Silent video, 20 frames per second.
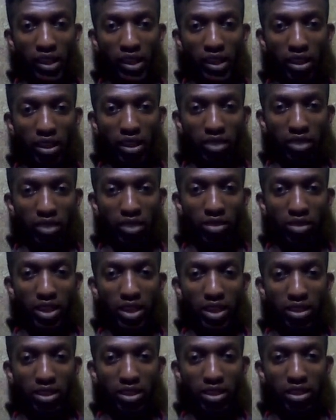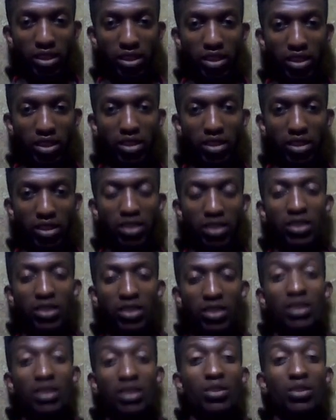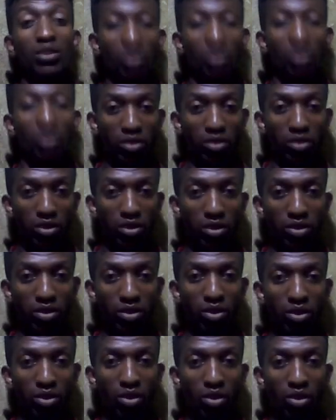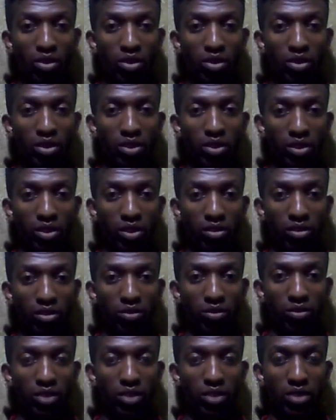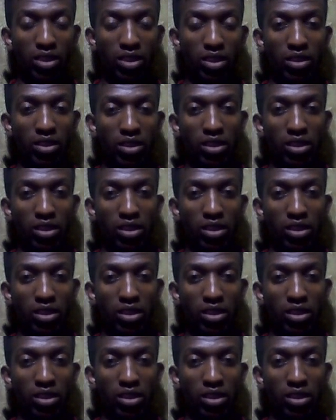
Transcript: and you add that thing, so this is the whole thing of the